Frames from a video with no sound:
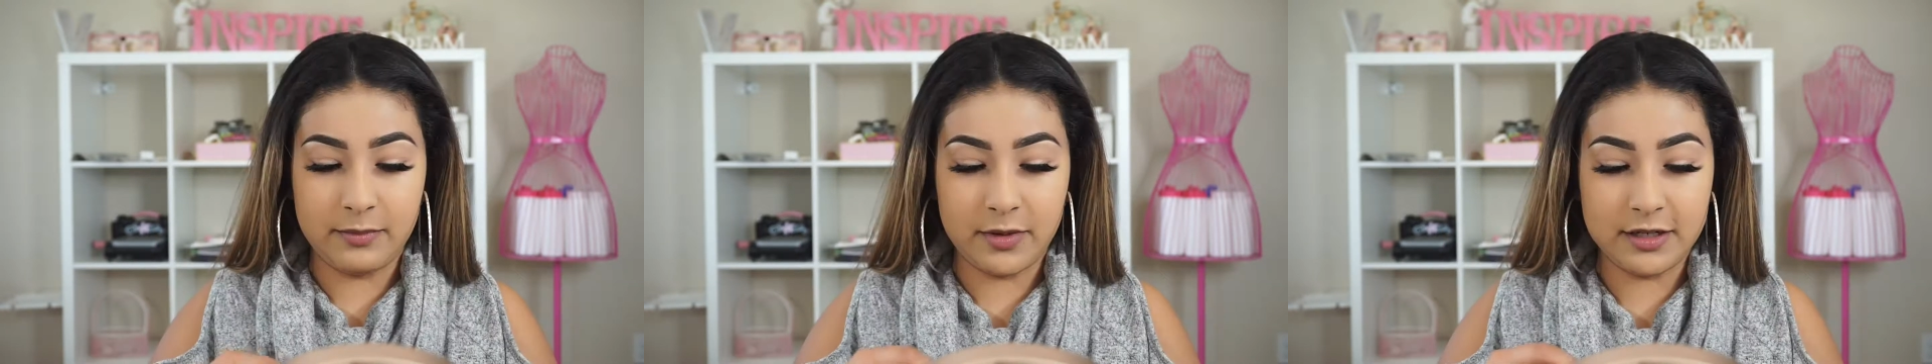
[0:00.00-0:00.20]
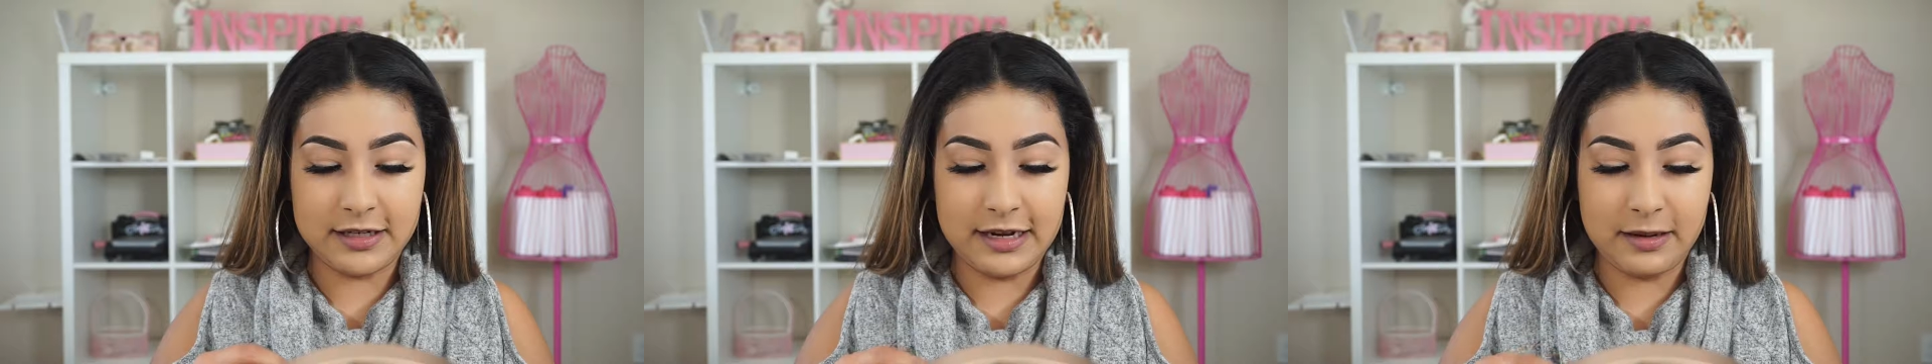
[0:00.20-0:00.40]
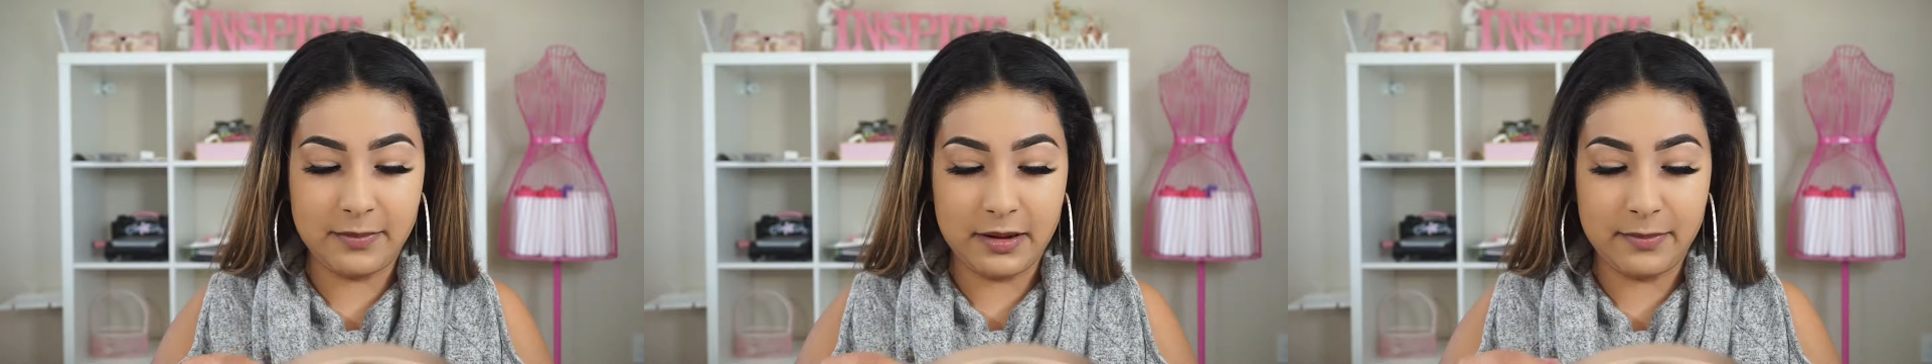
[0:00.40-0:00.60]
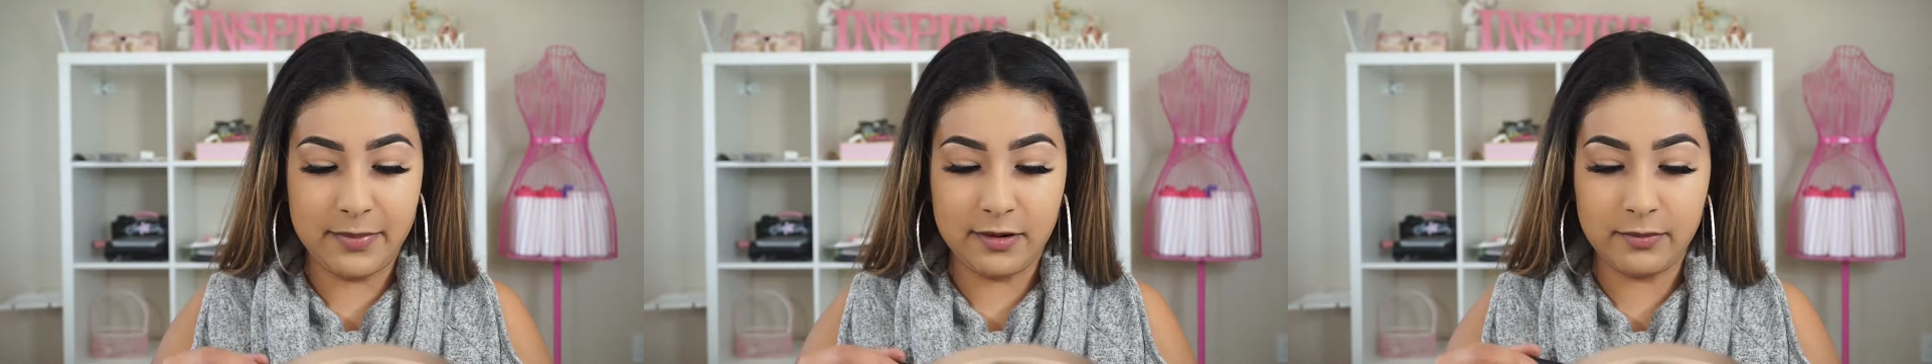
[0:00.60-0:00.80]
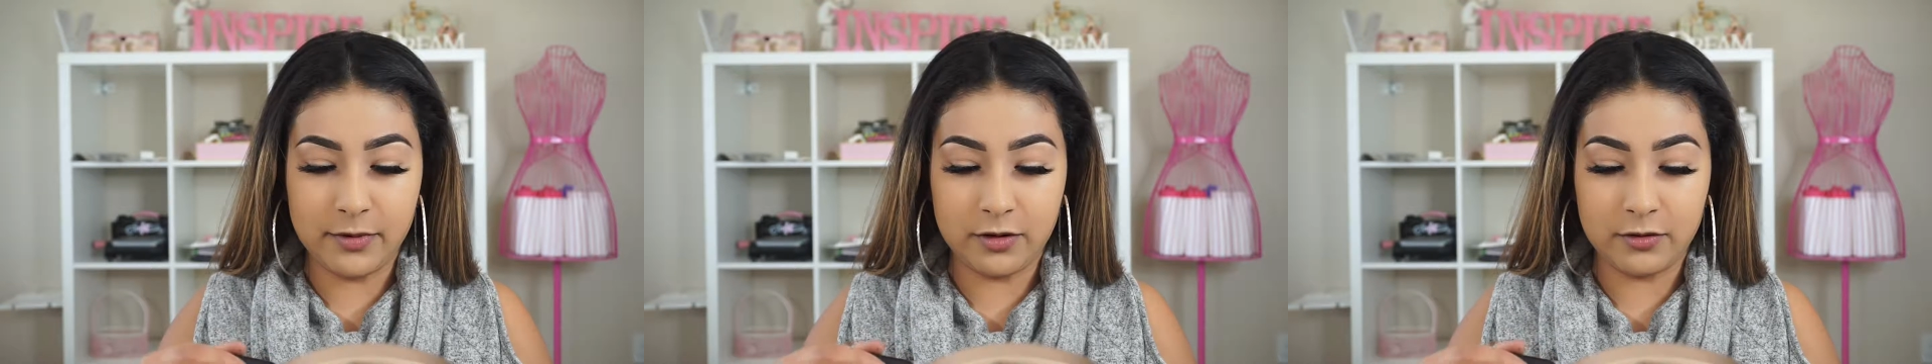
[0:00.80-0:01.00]
And I'm going to take
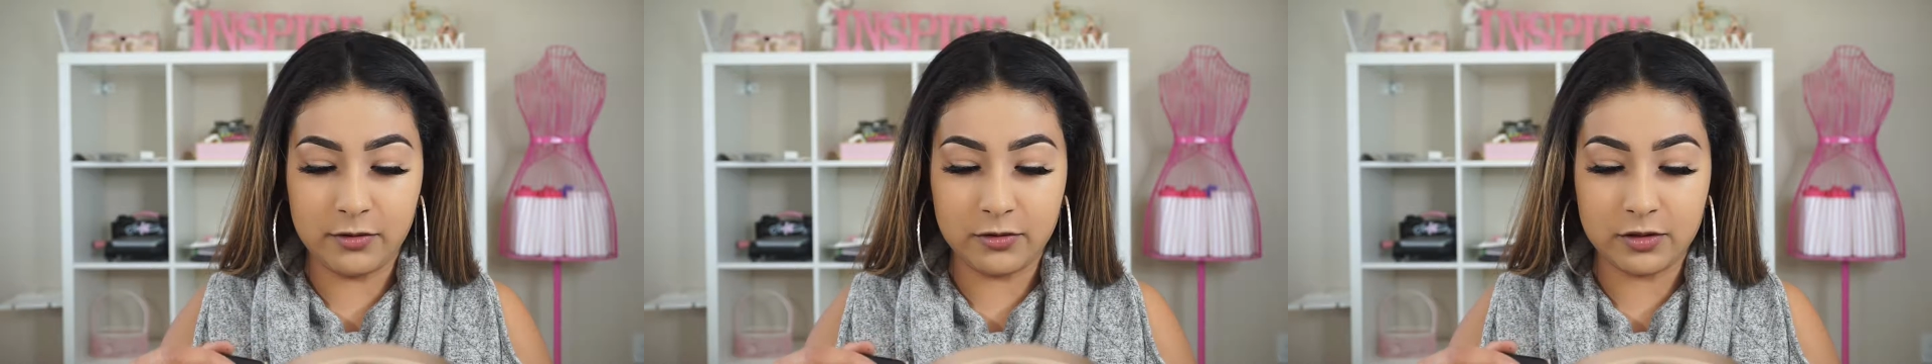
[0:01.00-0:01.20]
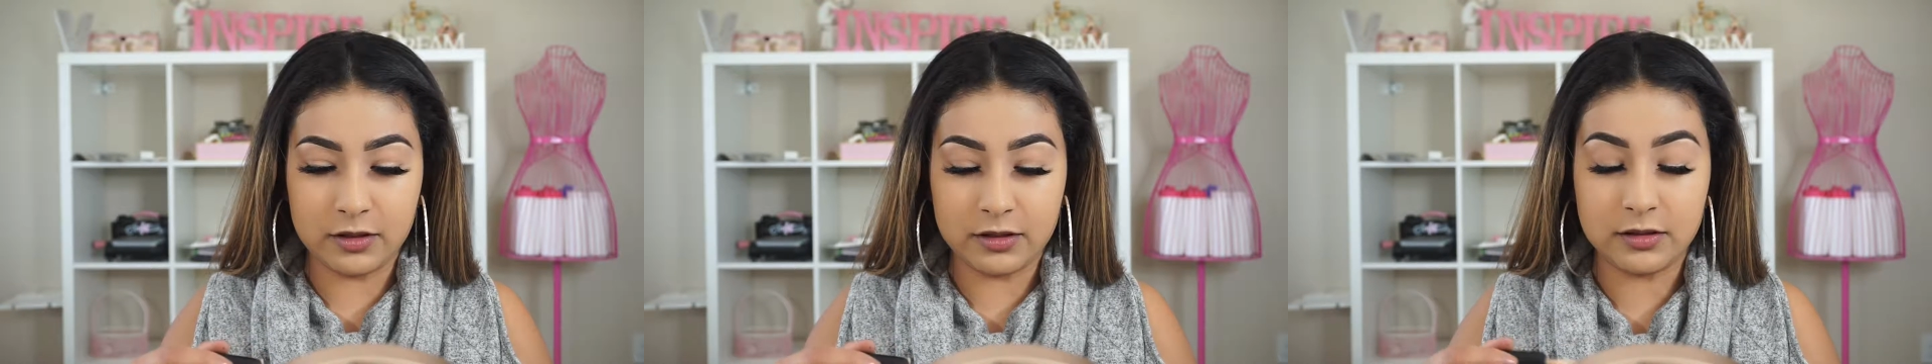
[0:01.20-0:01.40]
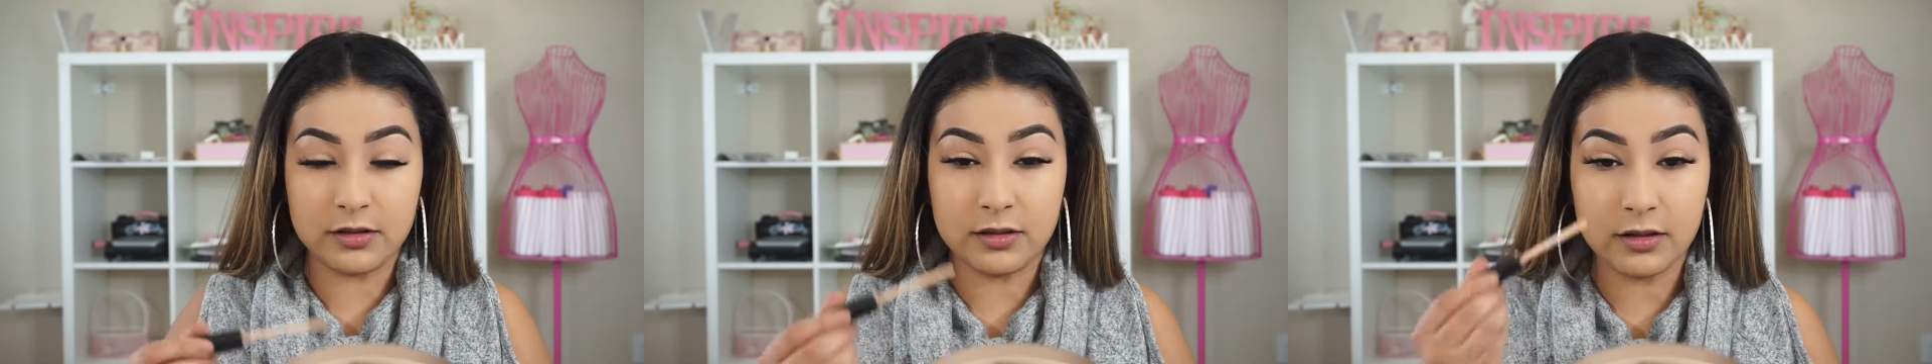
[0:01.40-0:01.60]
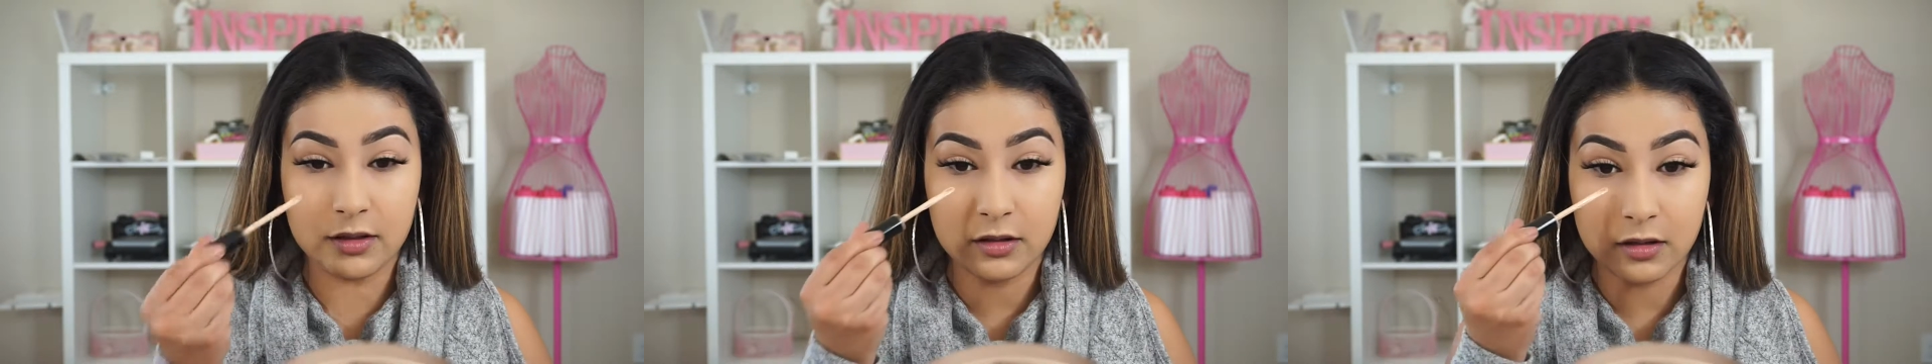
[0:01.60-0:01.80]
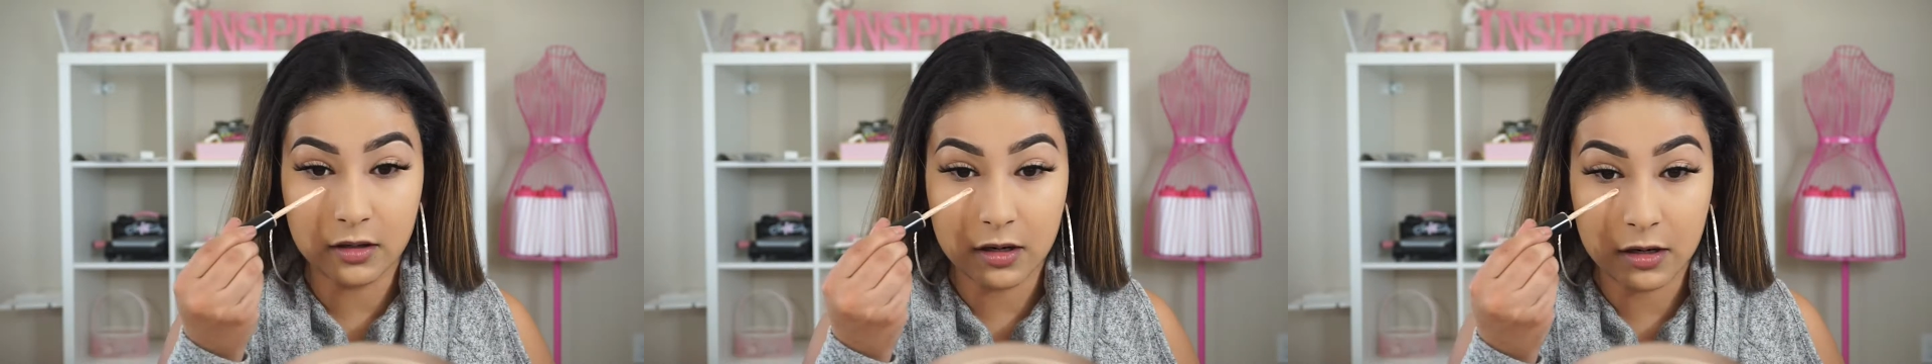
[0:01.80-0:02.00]
my Bare Minerals
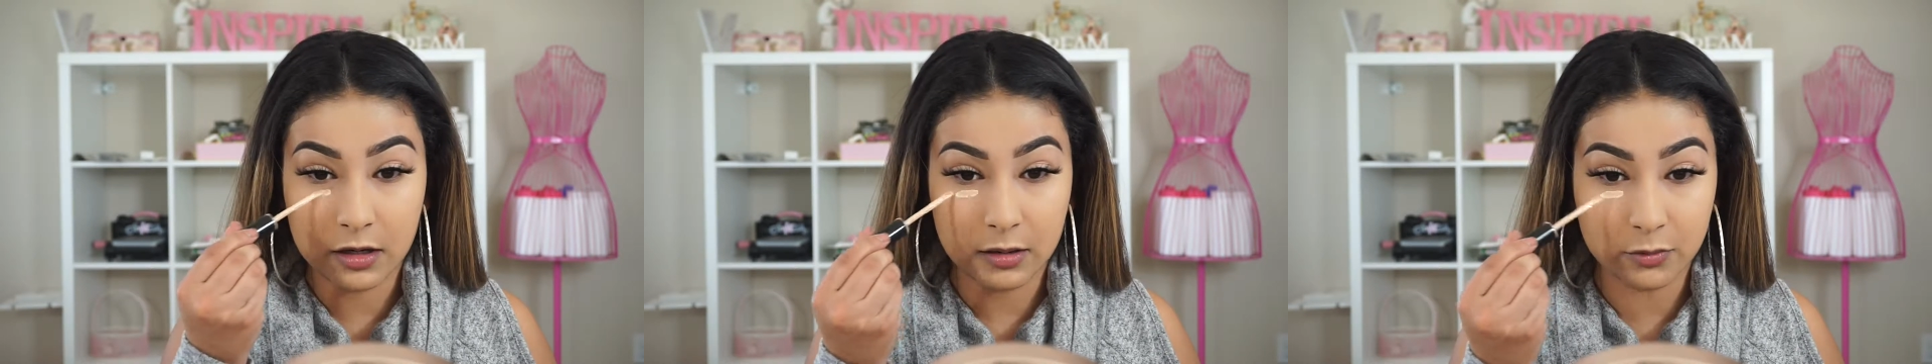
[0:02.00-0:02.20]
concealer